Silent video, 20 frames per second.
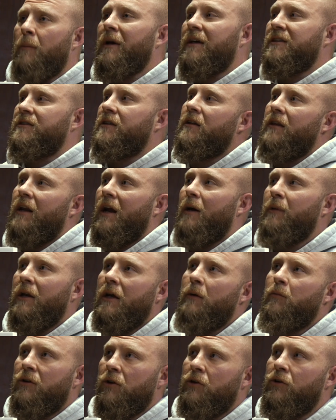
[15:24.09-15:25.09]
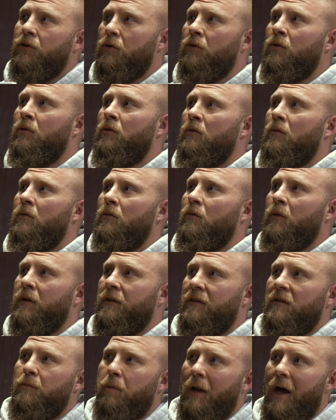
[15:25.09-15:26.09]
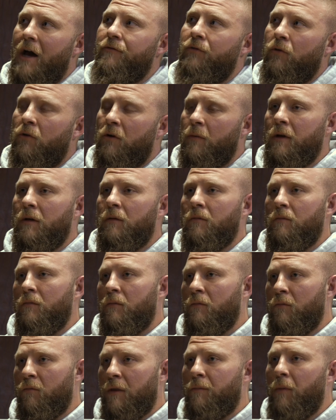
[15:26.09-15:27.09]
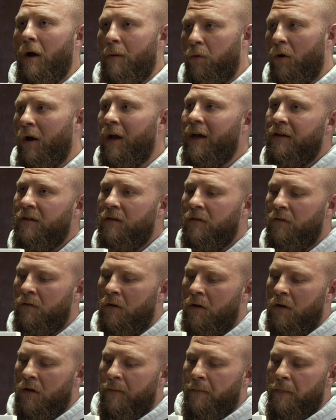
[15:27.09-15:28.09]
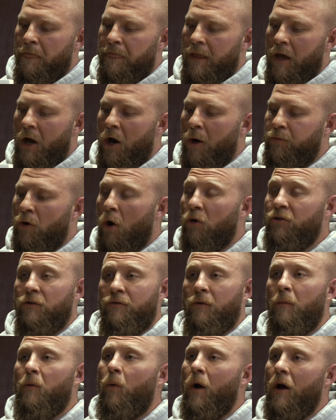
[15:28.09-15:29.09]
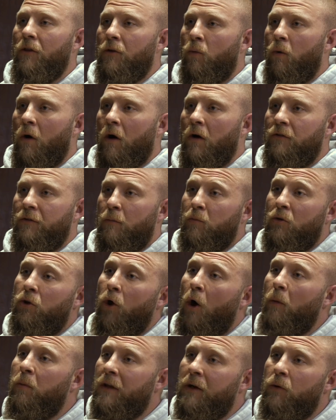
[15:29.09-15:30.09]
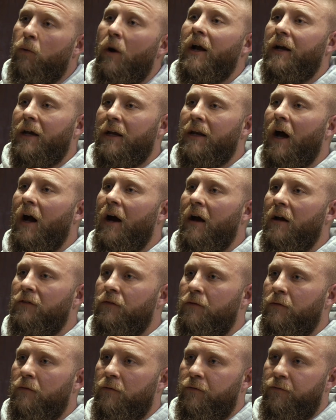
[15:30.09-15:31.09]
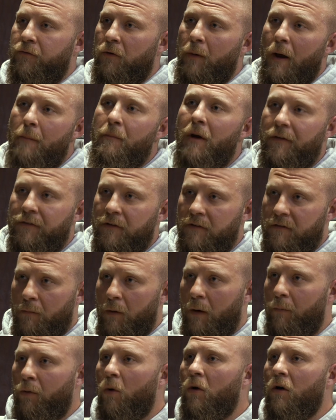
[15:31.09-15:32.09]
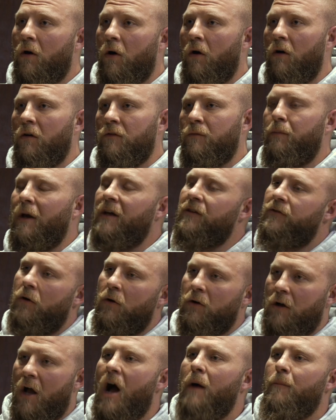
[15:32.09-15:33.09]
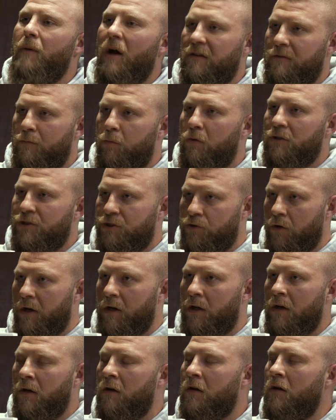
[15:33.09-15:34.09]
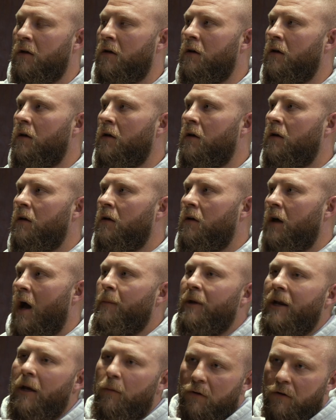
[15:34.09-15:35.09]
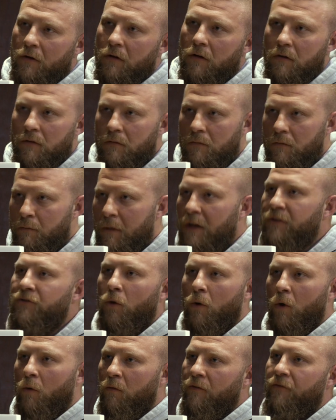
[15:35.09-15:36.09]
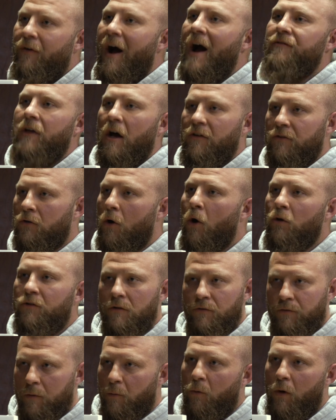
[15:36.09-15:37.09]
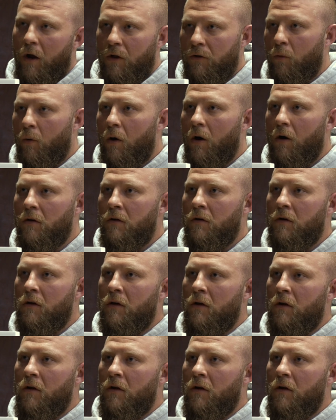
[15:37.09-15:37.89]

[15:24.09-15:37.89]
The biggest thing that I've been able to do with this platform and with my brand is help coaches from around the world. So I'm globally recognized for my methods and my protocols based on combat sports training. I've been able to mentor over 5,000 coaches from around the world.